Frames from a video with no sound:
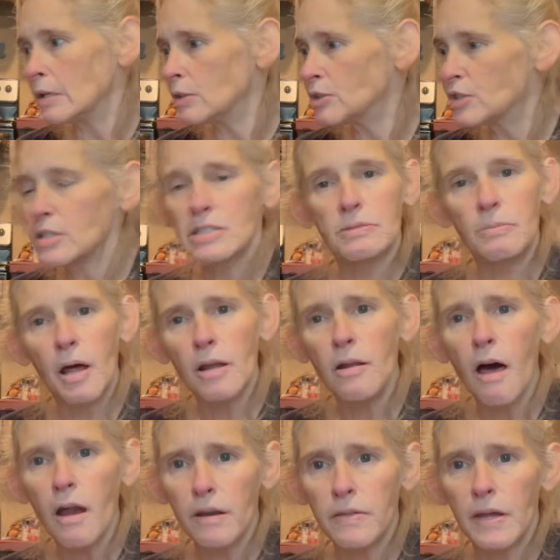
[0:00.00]
just a
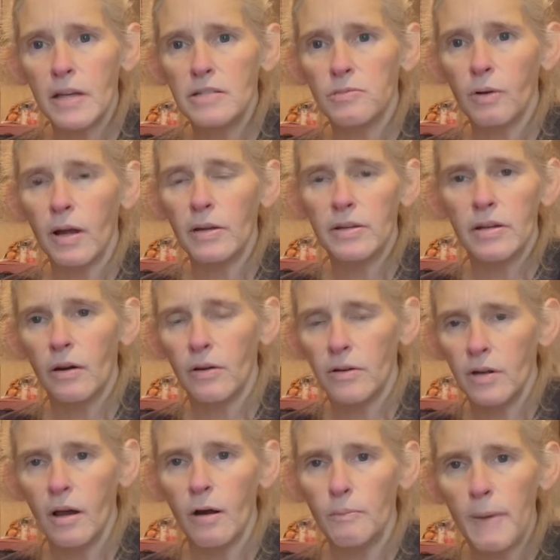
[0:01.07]
lot of things around here,
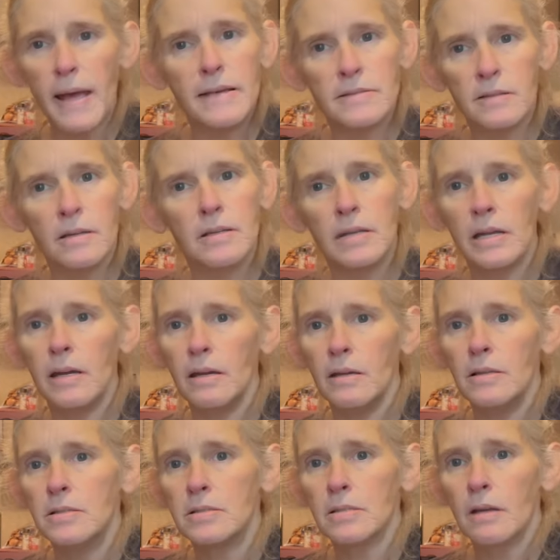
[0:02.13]
you know, basic
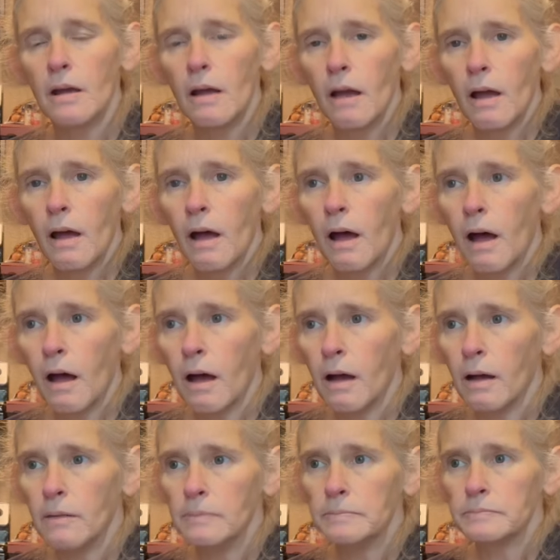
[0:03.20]
needs,
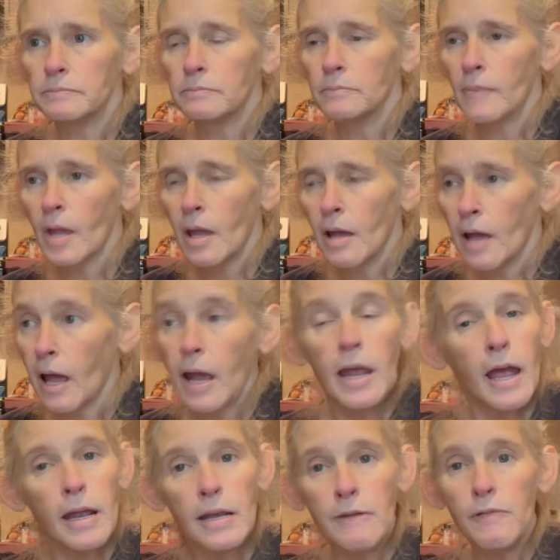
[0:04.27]
um,
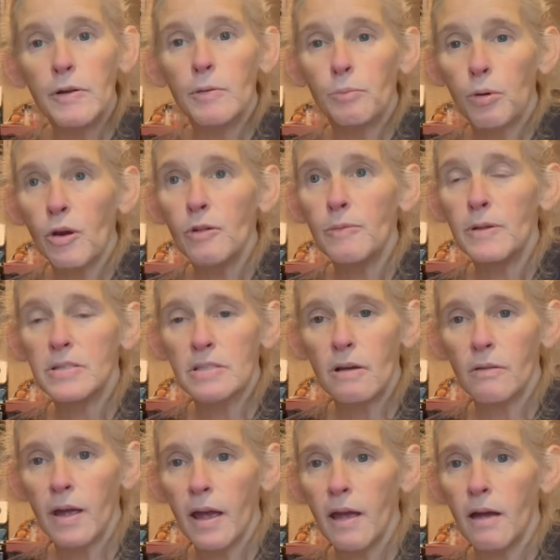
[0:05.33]
and even improvements
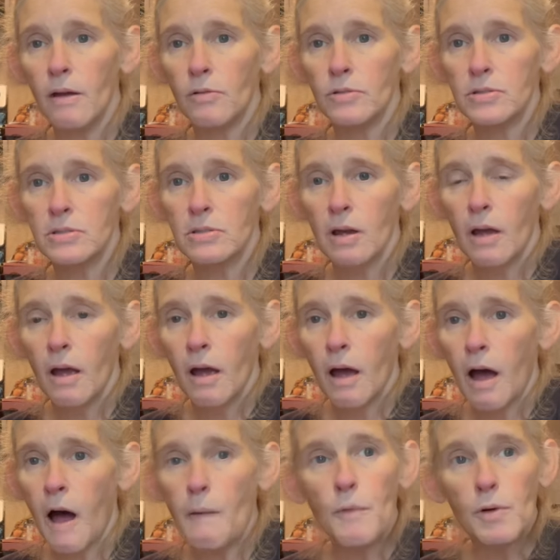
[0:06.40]
on the house.
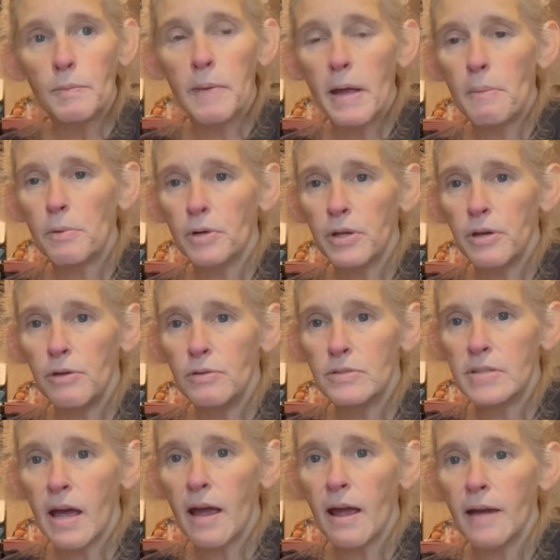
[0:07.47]
I want to be able to
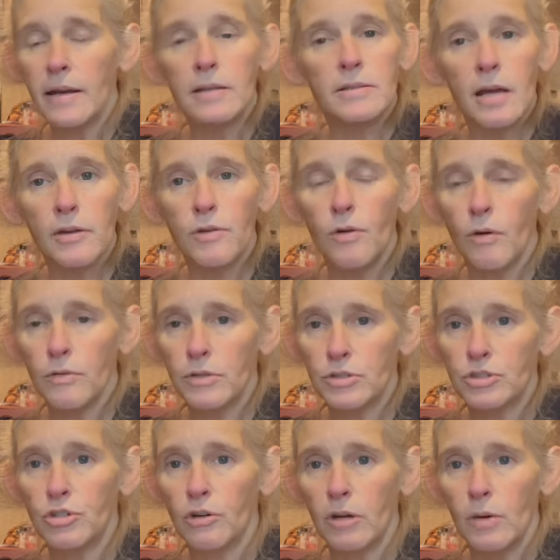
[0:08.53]
use that and take you on this
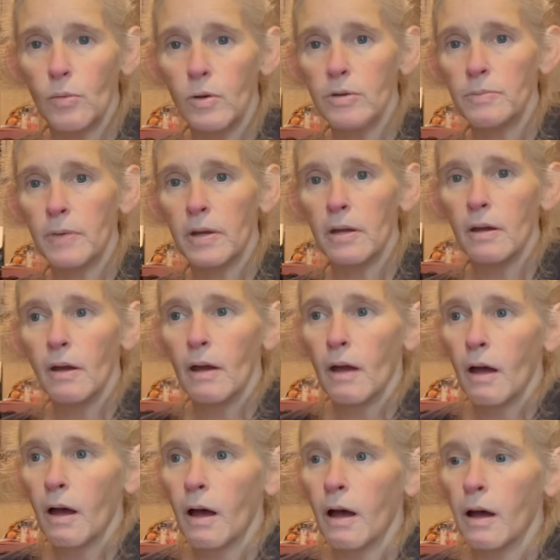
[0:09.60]
journey with me.
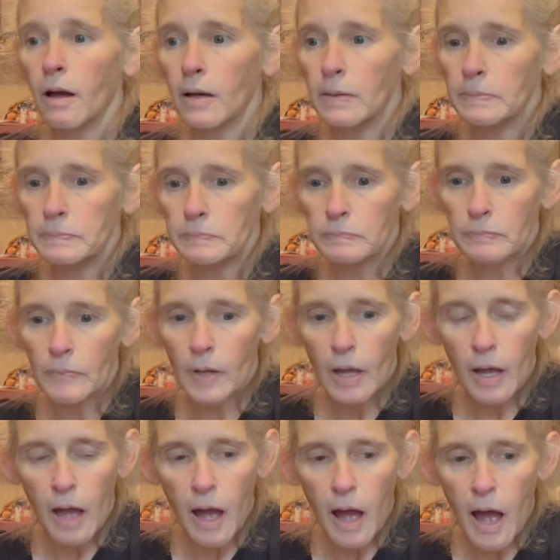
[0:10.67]
Um,
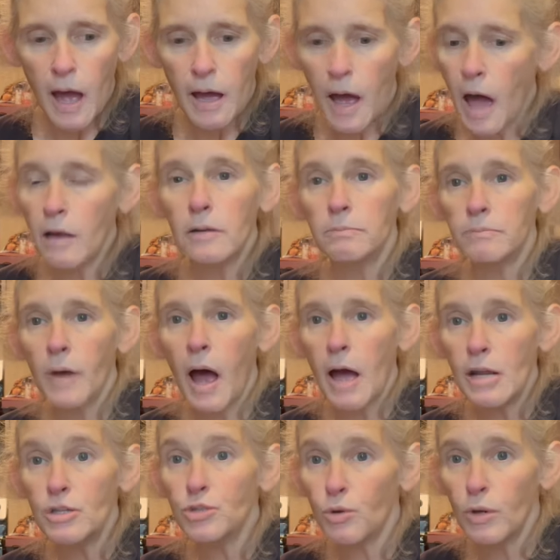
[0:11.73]
I, I,
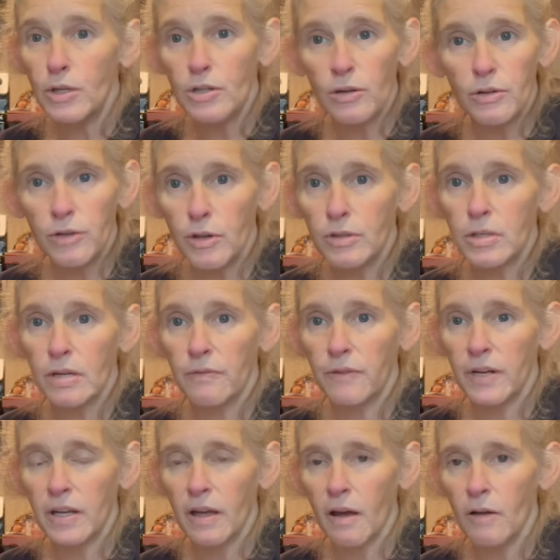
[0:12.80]
I enjoy doing YouTube
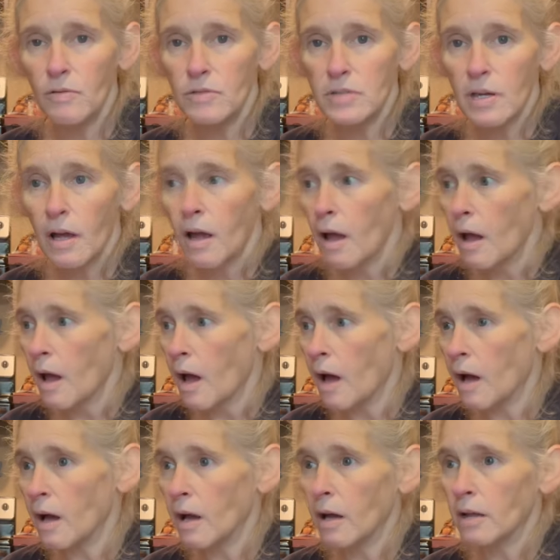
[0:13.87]
videos.
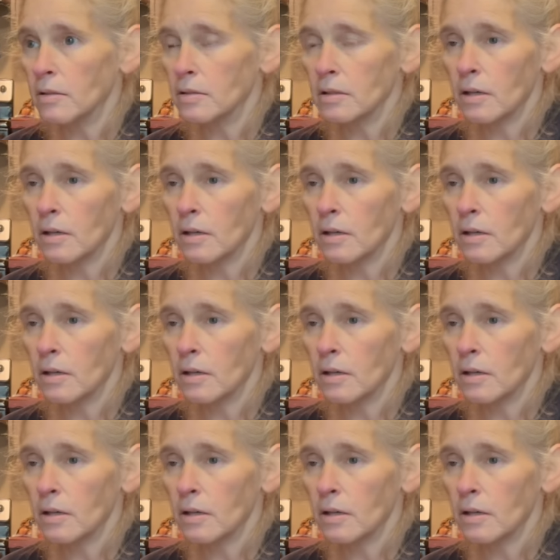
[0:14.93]
Uh,